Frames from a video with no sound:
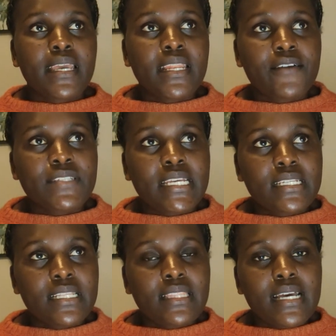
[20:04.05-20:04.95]
And after I
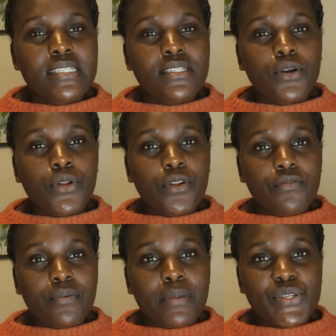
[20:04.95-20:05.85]
did that on
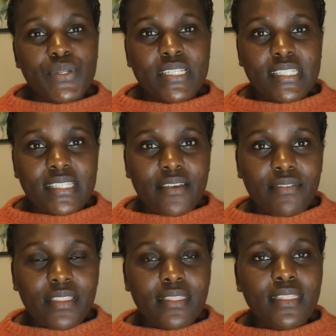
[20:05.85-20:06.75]
November
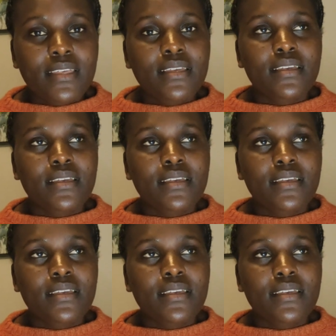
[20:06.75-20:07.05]
27th,